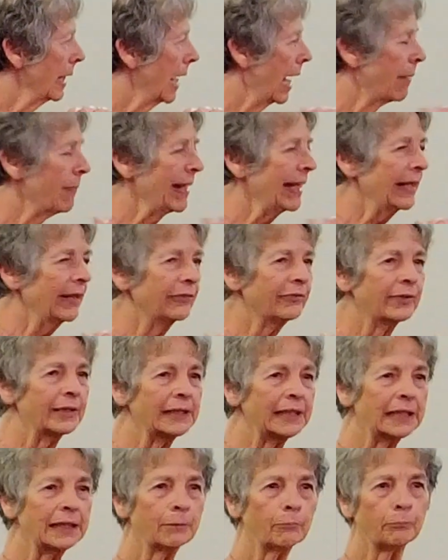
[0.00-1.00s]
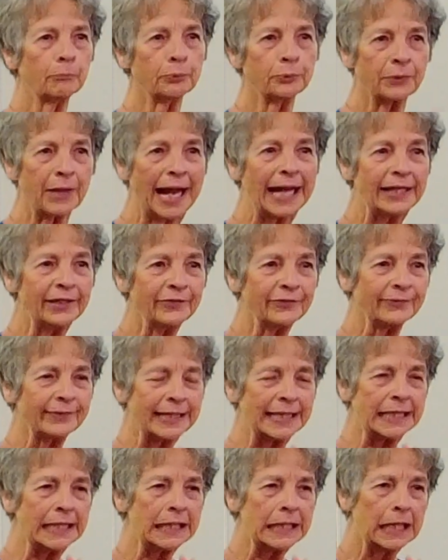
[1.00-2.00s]
I mean, it's a little
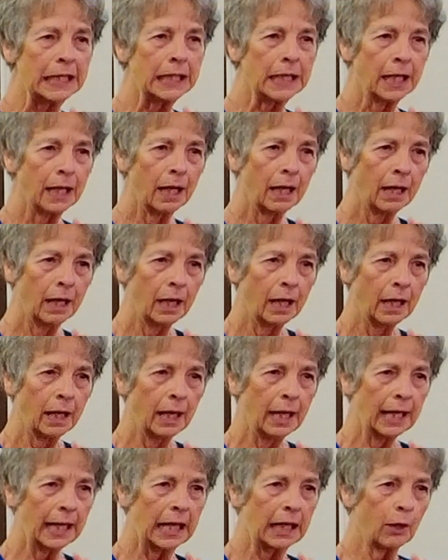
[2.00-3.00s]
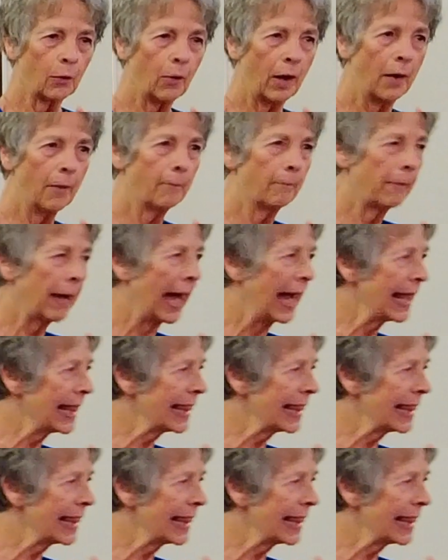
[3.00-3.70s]
pricey. I gotta go out and buy